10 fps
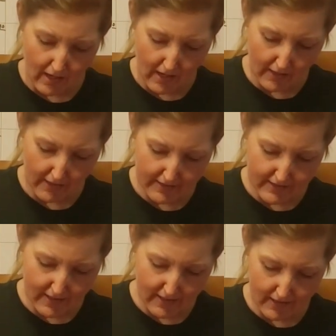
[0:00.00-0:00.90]
I like to
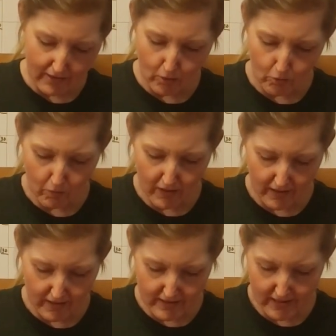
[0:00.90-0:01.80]
kind of go one
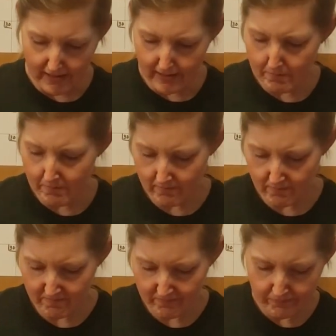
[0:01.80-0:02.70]
at a time,
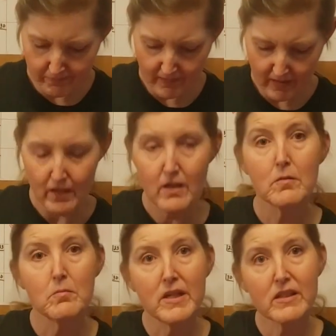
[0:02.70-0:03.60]

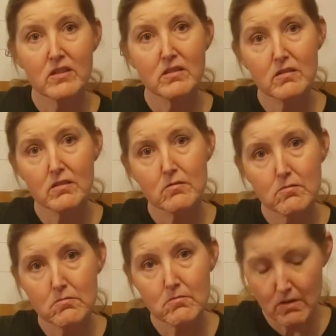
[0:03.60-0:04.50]
mix
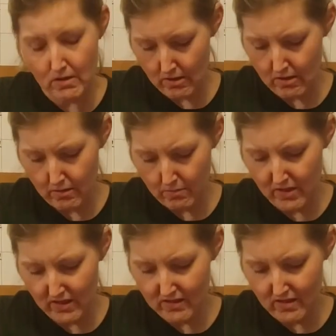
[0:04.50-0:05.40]

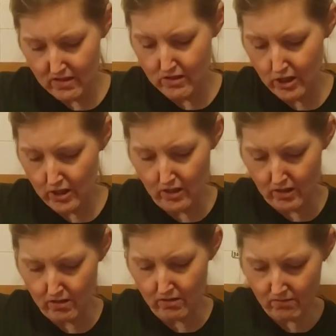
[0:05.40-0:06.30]
each
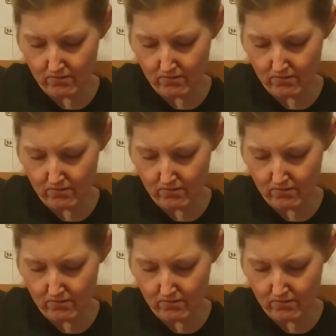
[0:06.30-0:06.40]
in.